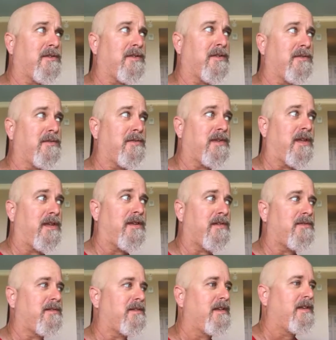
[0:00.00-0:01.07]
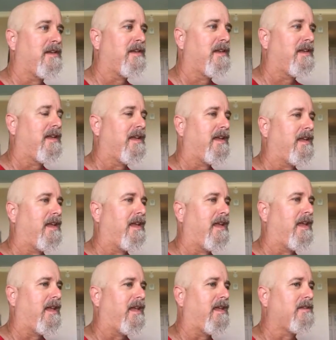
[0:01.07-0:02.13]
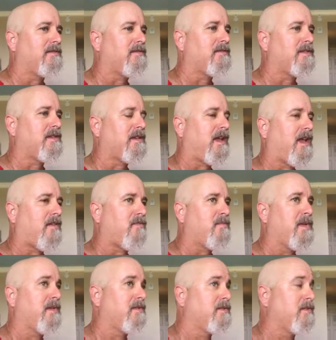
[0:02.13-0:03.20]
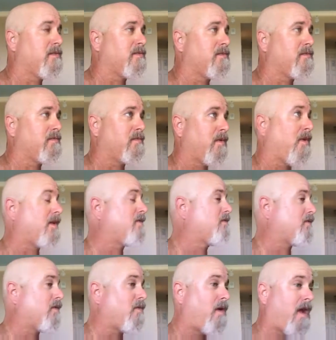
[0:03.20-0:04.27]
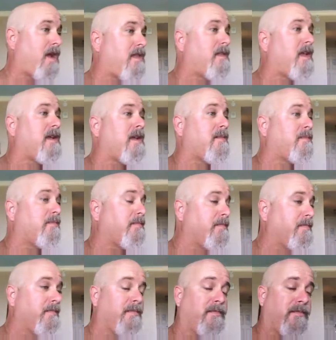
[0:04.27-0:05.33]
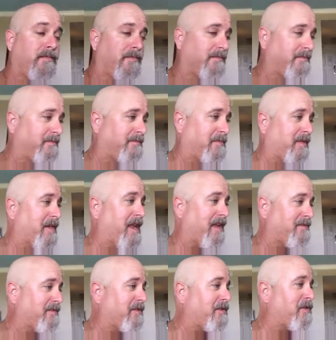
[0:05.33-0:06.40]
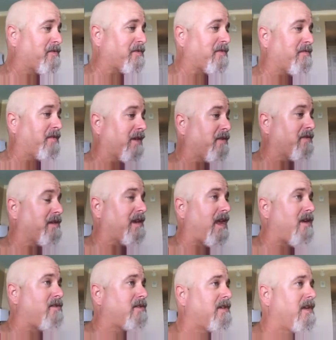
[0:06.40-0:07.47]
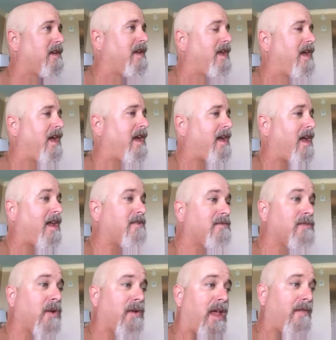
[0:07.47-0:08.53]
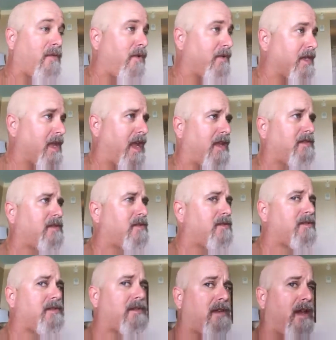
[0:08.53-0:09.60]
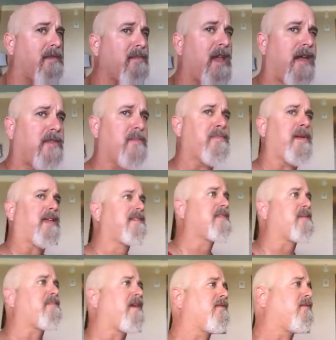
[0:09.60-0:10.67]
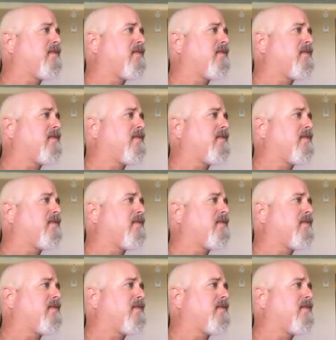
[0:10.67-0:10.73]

or 2 now, and I've been working for a while, and I'm getting closer to figuring it out. I don't have all the answers. I'm not the best at my